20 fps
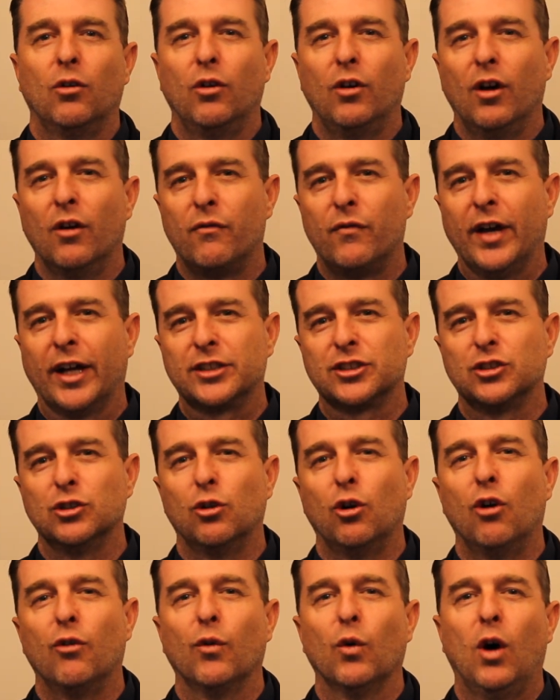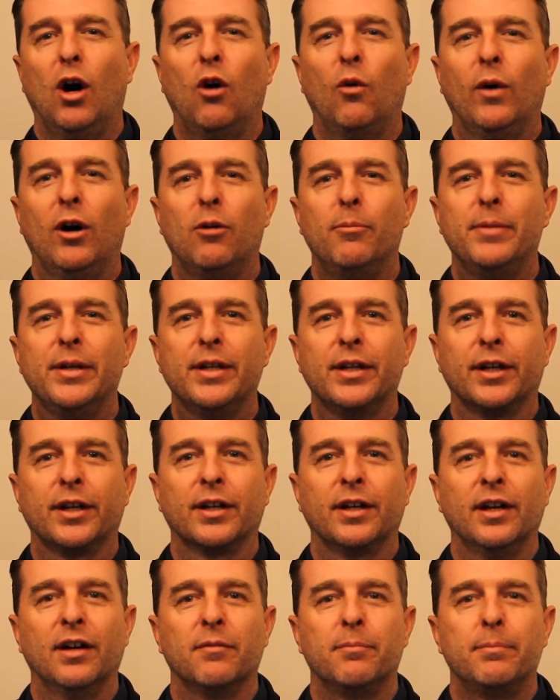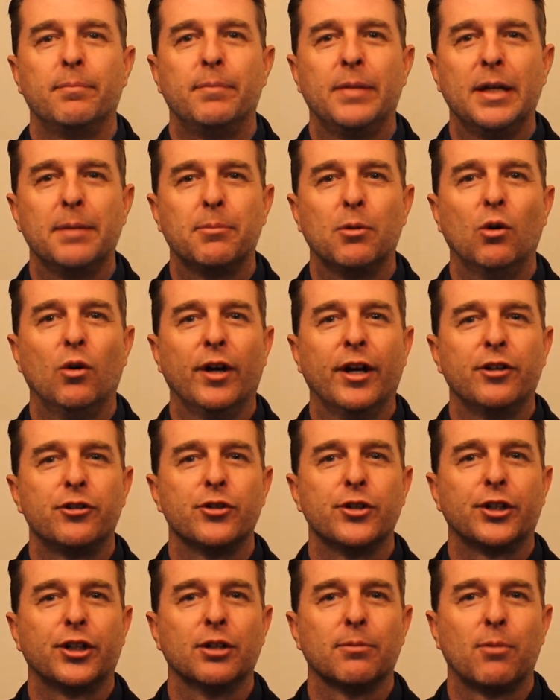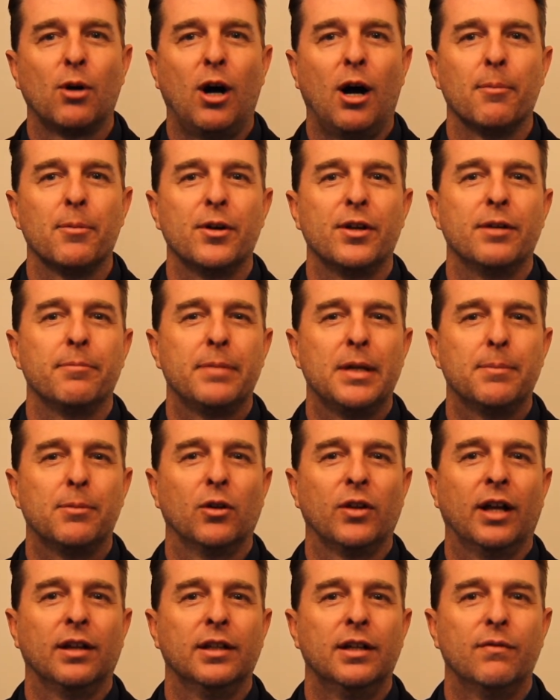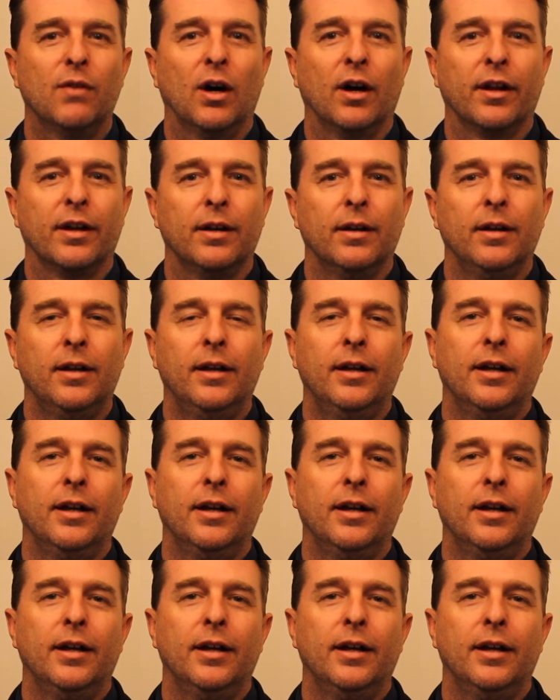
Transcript: affects the overall well-being of people entering your property and people that live on it,